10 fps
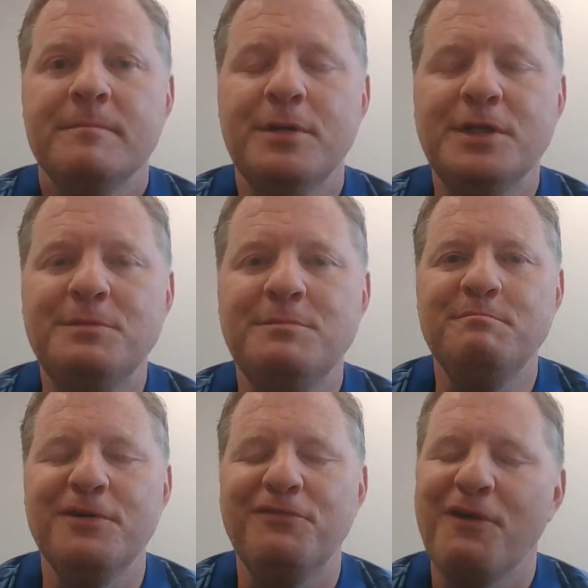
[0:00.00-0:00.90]
But
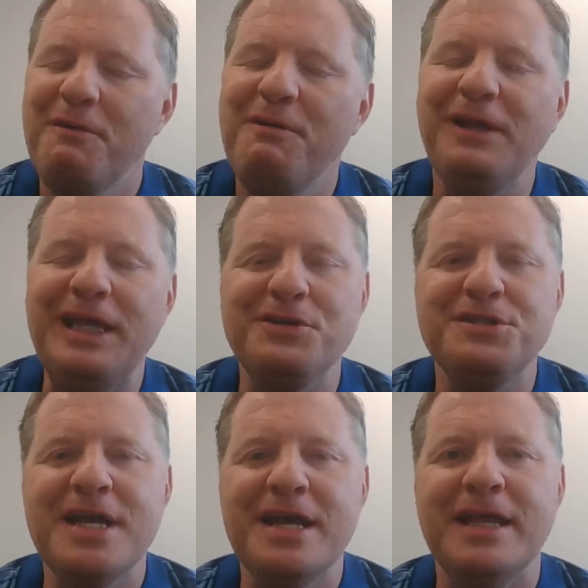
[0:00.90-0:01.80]
before we really
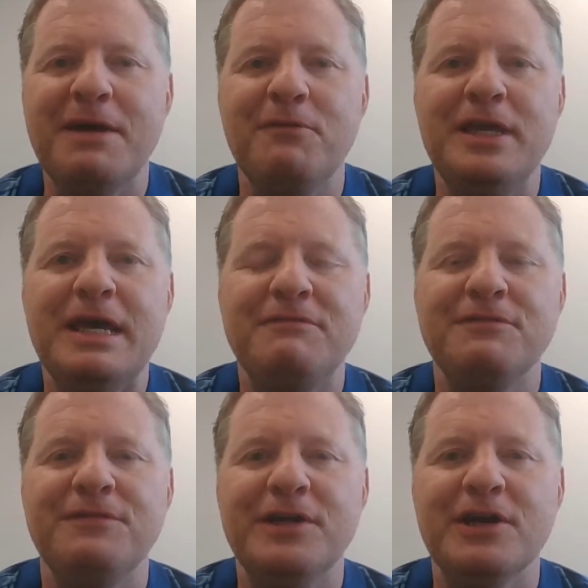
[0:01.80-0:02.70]
understand that, we have
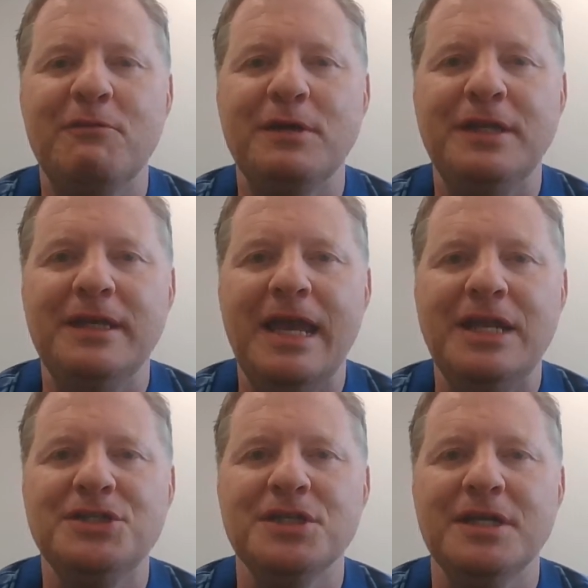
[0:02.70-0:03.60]
to figure out what the
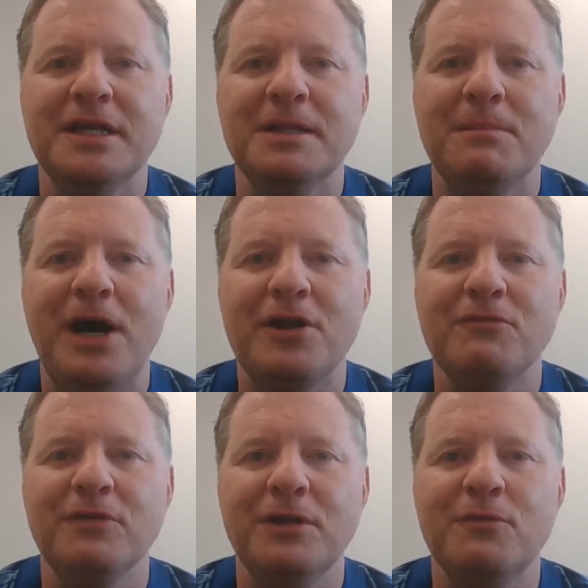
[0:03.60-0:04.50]
ancient and the
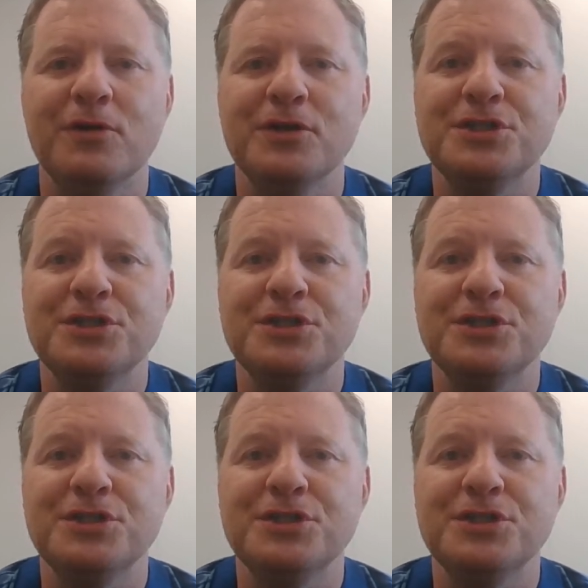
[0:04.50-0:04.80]
modern really were.